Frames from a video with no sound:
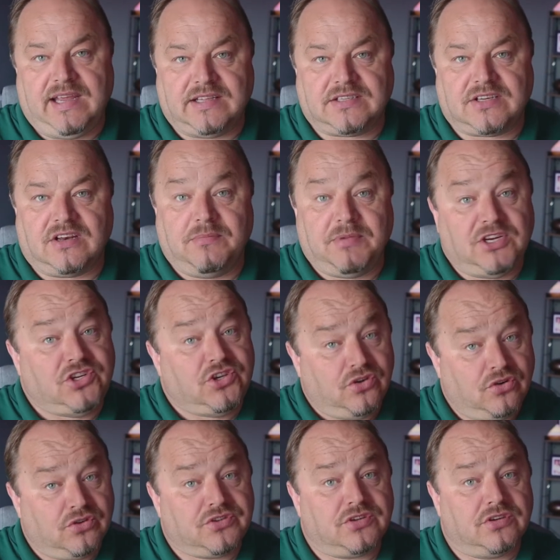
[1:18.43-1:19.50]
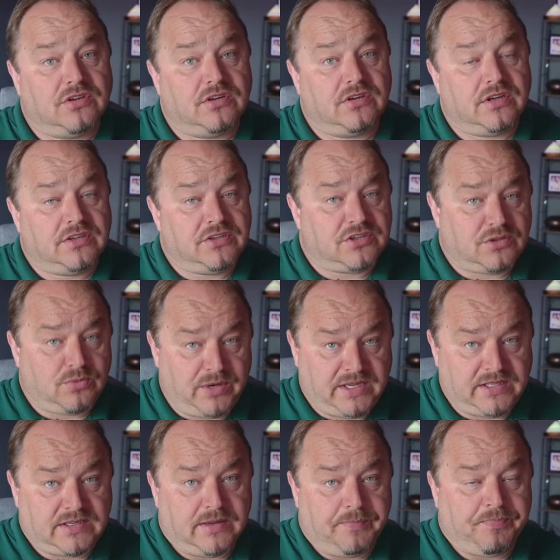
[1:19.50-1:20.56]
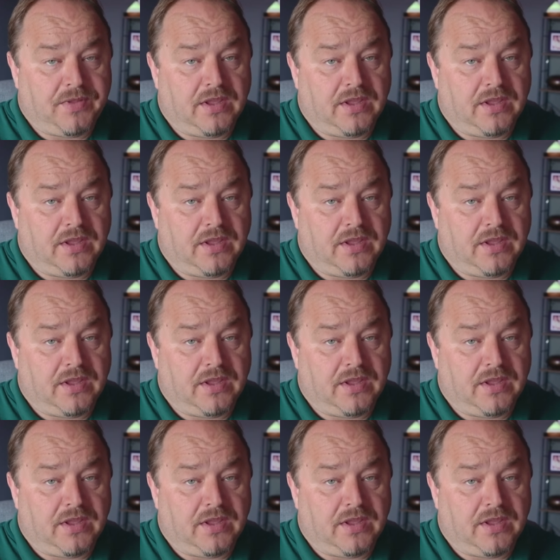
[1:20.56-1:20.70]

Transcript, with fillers: It's going to be short and sweet.